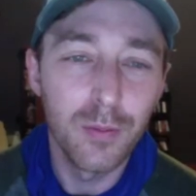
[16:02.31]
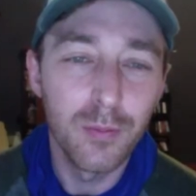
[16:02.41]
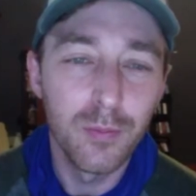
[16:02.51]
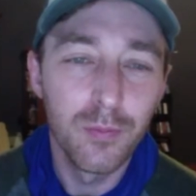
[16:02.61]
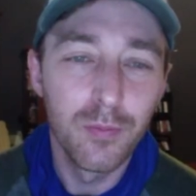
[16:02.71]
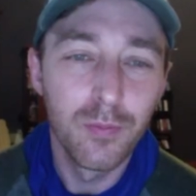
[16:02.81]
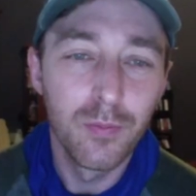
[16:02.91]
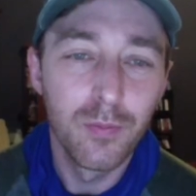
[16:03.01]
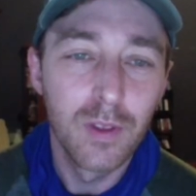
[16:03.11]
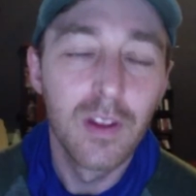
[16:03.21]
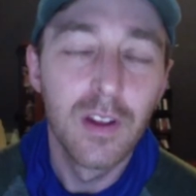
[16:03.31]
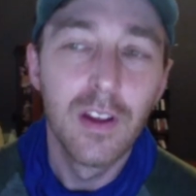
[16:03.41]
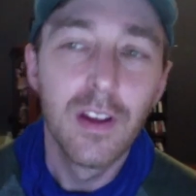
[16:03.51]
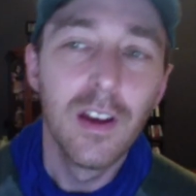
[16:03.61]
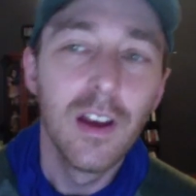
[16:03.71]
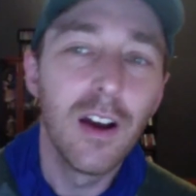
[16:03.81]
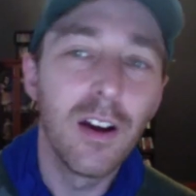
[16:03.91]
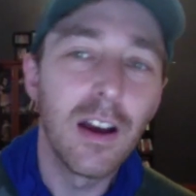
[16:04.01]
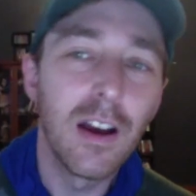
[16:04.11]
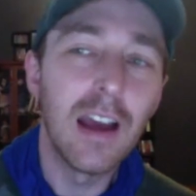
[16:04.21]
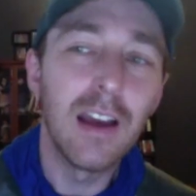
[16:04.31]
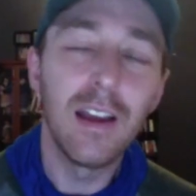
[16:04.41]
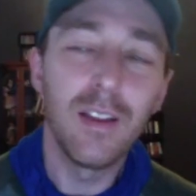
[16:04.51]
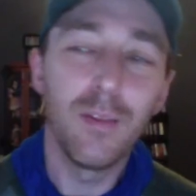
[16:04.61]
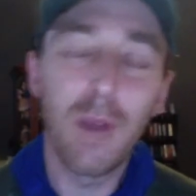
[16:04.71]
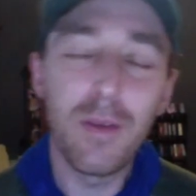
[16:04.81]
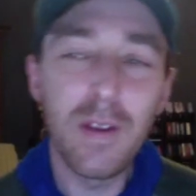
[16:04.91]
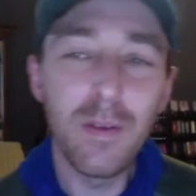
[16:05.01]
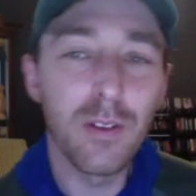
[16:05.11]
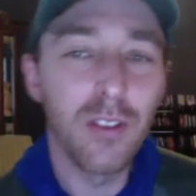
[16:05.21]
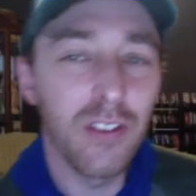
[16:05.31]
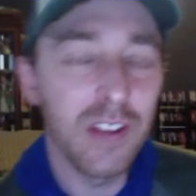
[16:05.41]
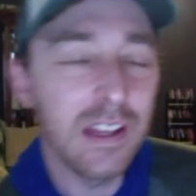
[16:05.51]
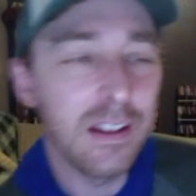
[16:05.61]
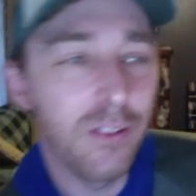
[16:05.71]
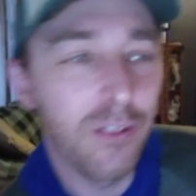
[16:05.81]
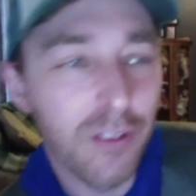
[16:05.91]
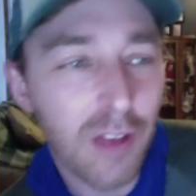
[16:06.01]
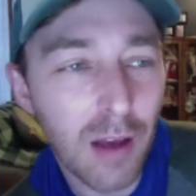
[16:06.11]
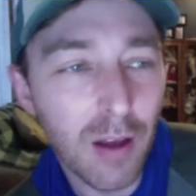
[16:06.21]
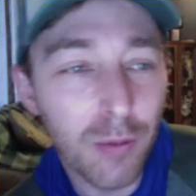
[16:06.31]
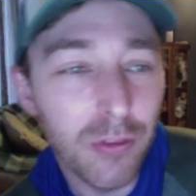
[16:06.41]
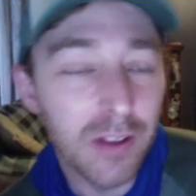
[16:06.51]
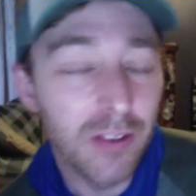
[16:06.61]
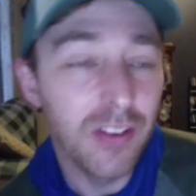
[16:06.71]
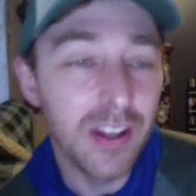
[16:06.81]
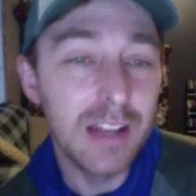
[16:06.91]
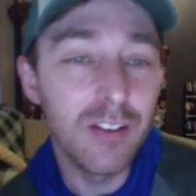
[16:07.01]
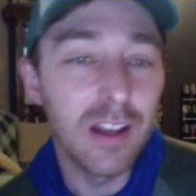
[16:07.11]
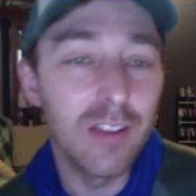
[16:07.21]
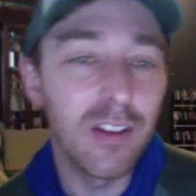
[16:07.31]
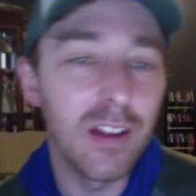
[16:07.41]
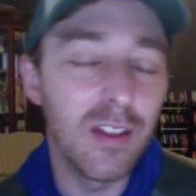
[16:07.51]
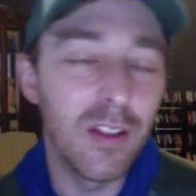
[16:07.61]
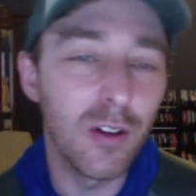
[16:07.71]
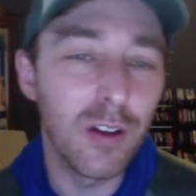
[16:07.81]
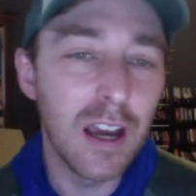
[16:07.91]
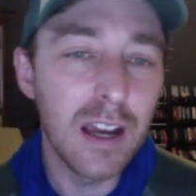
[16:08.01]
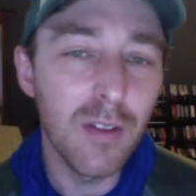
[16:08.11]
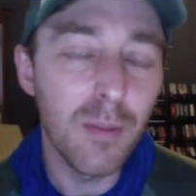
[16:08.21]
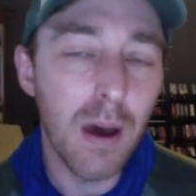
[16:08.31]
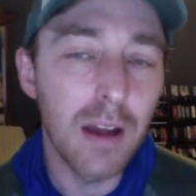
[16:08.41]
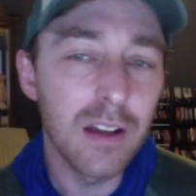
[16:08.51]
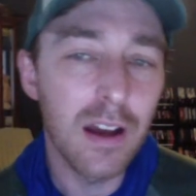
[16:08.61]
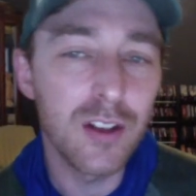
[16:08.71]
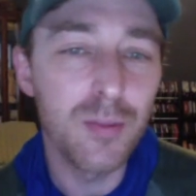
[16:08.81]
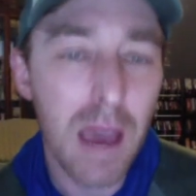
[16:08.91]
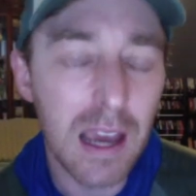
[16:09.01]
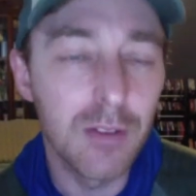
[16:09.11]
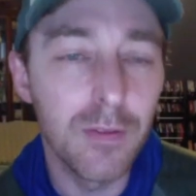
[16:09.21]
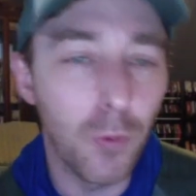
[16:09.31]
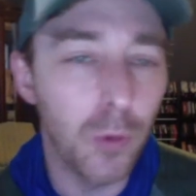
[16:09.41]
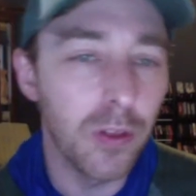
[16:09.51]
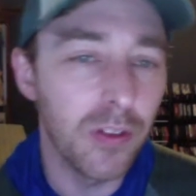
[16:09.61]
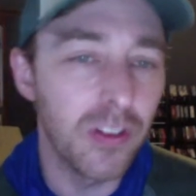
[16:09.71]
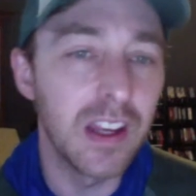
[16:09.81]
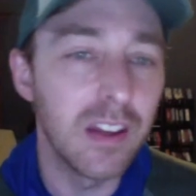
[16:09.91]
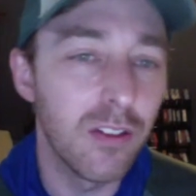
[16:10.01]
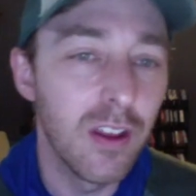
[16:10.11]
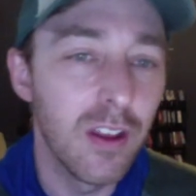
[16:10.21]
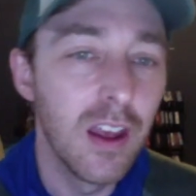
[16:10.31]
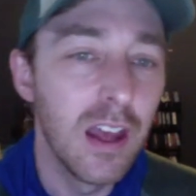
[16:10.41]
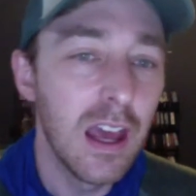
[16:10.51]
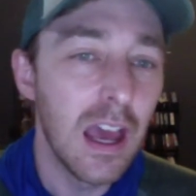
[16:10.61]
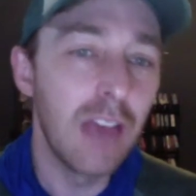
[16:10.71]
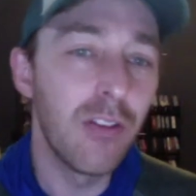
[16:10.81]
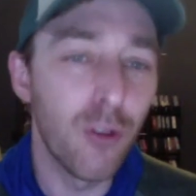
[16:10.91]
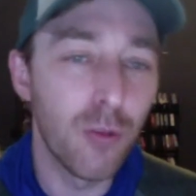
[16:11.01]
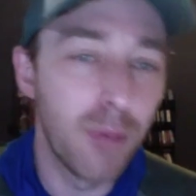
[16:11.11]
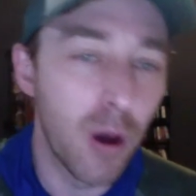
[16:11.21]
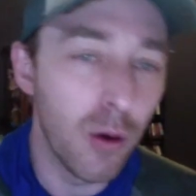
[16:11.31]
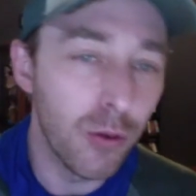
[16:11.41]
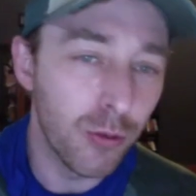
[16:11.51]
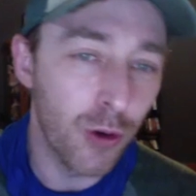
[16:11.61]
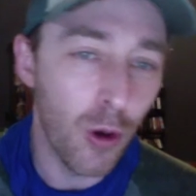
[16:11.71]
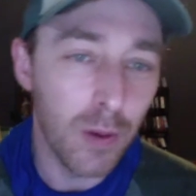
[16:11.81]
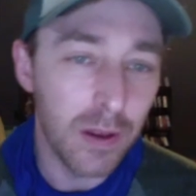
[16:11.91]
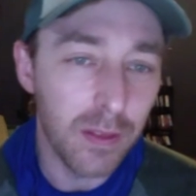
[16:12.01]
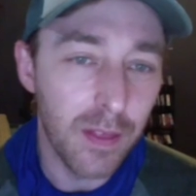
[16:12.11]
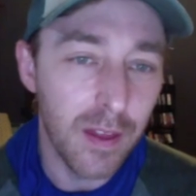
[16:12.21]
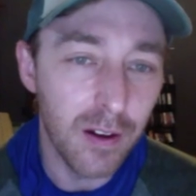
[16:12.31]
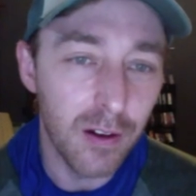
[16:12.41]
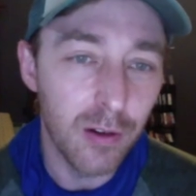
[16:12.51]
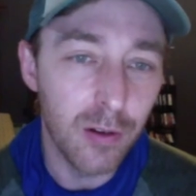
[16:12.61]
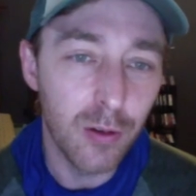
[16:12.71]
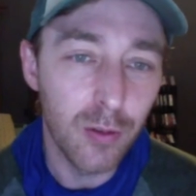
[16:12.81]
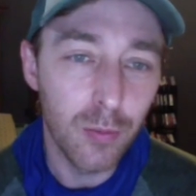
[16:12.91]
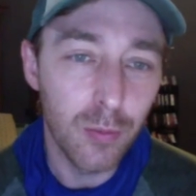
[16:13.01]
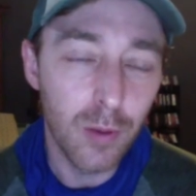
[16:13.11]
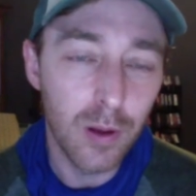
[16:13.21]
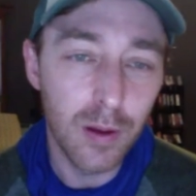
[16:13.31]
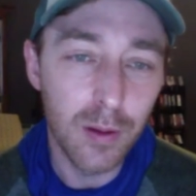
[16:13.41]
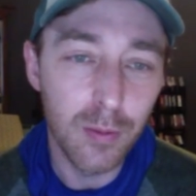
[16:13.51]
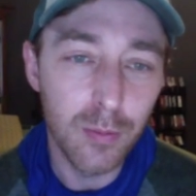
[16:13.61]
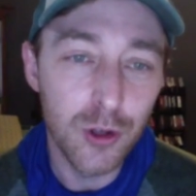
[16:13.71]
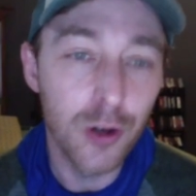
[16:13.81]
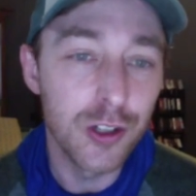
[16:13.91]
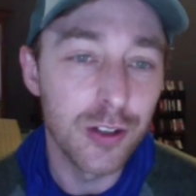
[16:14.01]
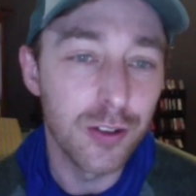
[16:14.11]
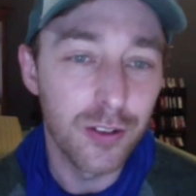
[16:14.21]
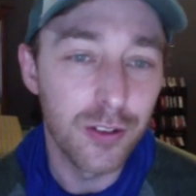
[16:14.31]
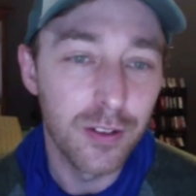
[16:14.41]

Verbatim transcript: Yeah, you go ahead. Uh, I, I, my favorite scenes, I'll, I'll, say scenes, is that they're kind of the montage back and forth scenes as they're both growing their uh, churches.